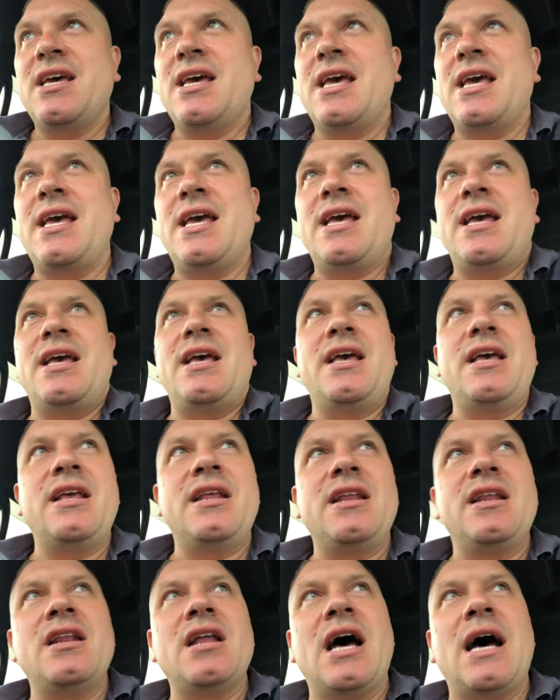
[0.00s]

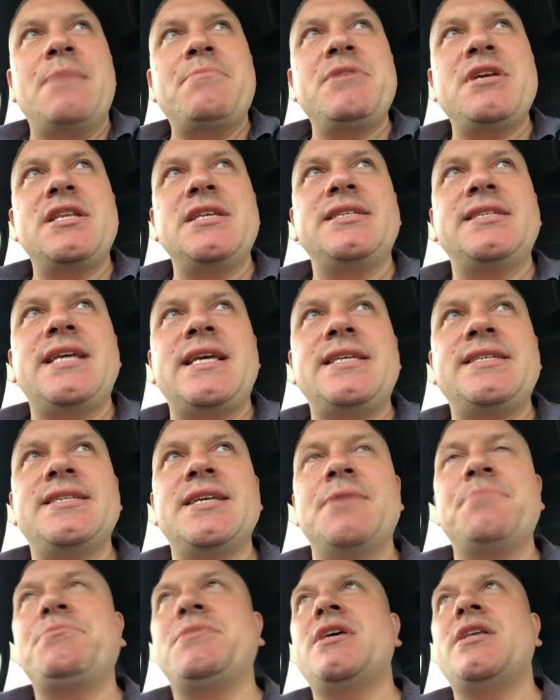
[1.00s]
And I'm going to say
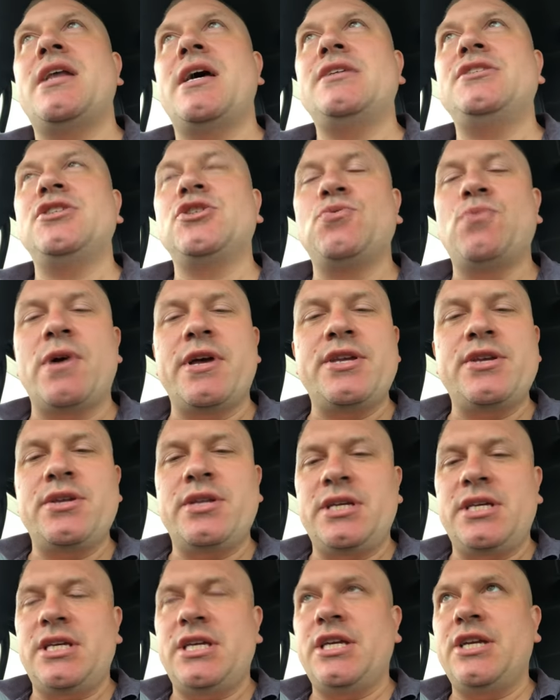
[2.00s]
something, I just want you
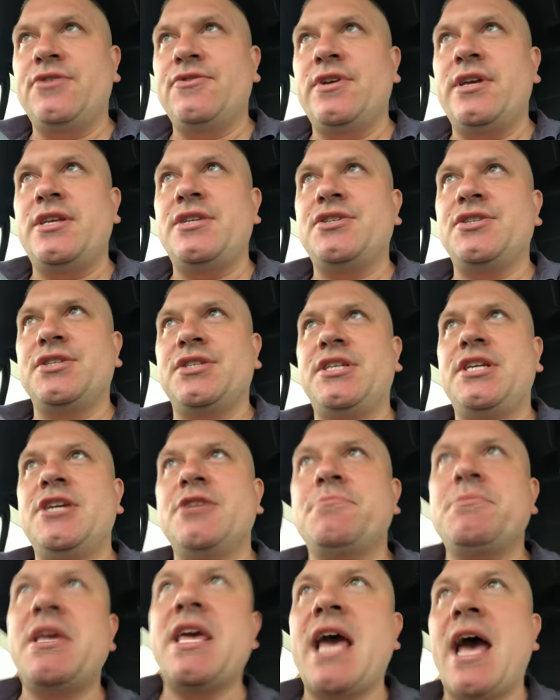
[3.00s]
to hear it and just
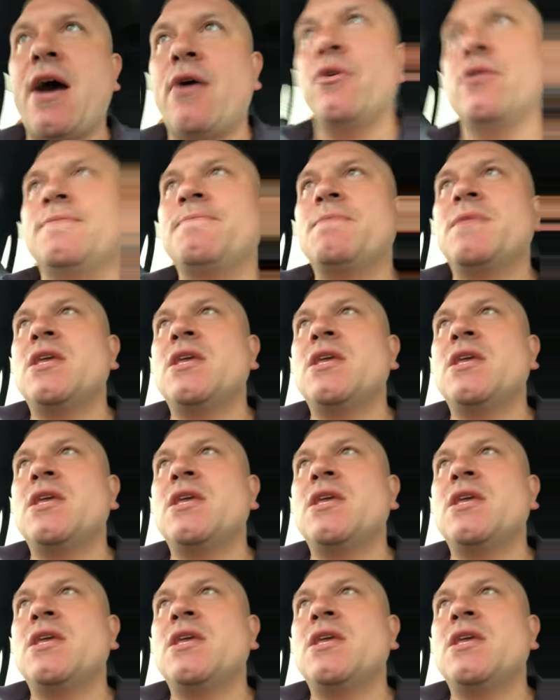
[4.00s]
hear me out.